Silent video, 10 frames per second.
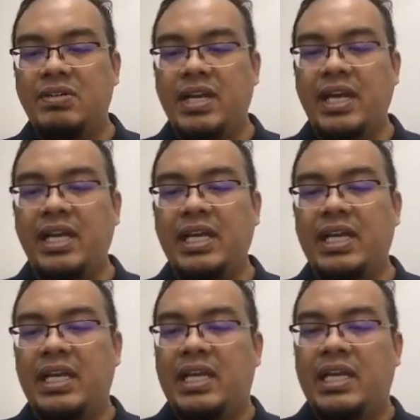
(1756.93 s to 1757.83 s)
Okay?
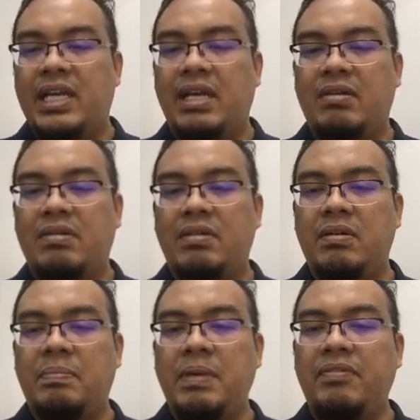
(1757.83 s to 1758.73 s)

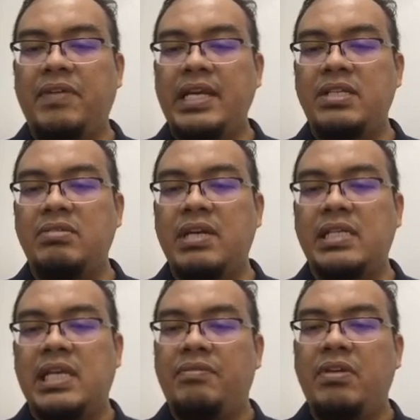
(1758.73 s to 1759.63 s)
Now, P5
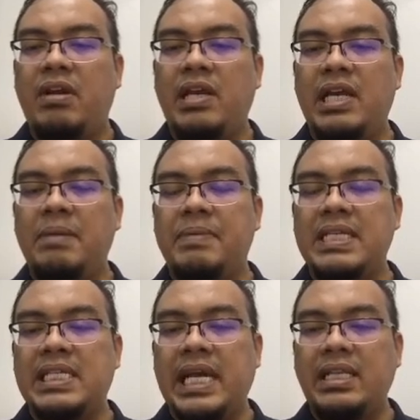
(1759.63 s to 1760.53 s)
students, have you all learned
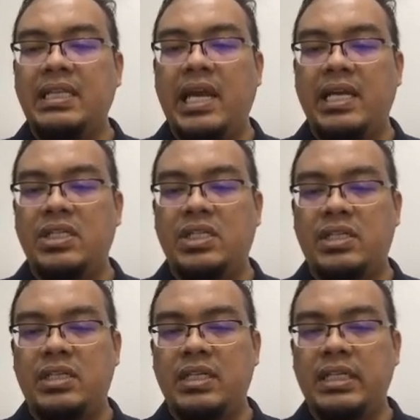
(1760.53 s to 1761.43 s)

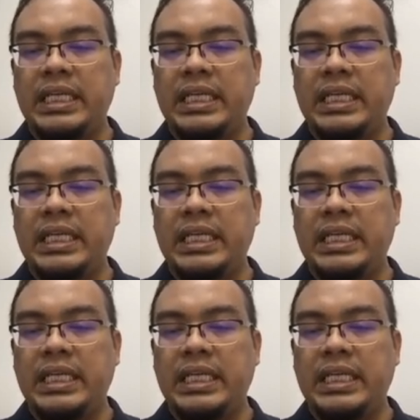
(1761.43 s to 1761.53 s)
percentage?